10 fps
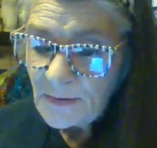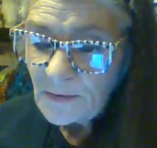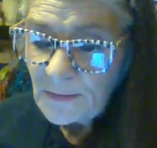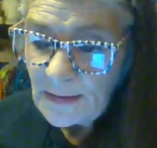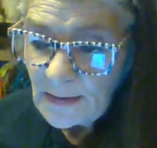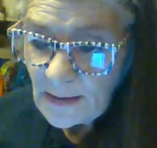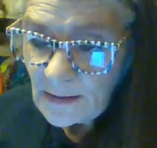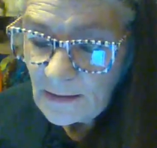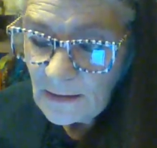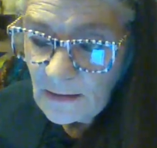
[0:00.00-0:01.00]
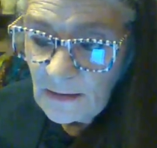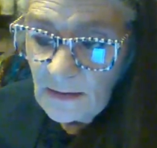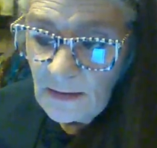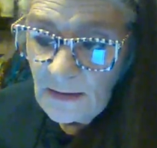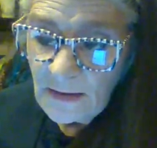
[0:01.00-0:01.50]
Perrina.
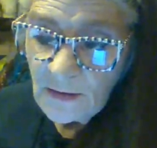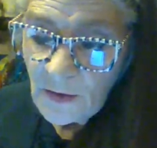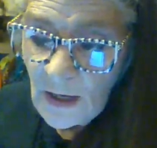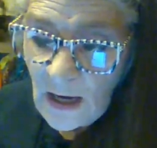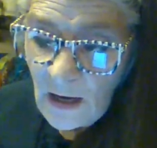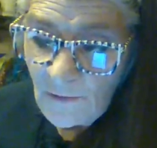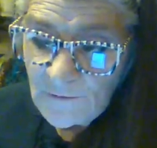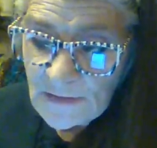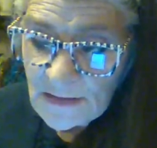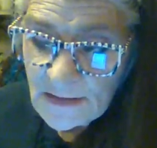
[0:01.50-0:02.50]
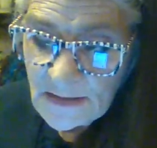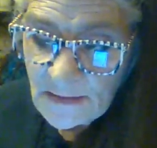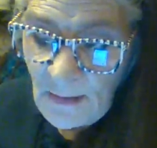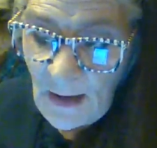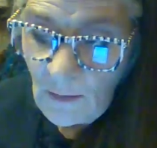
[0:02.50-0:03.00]
In her office, a
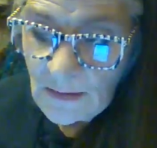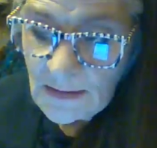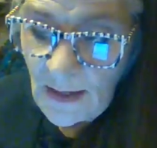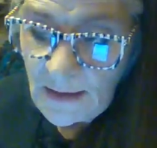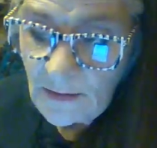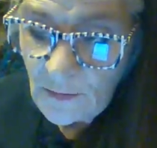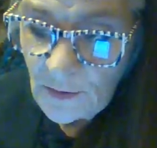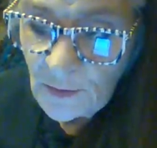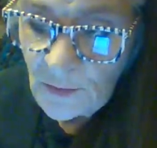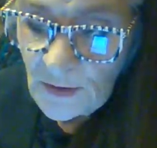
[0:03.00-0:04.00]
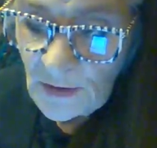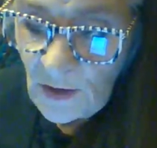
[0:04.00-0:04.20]
small and tidy room with a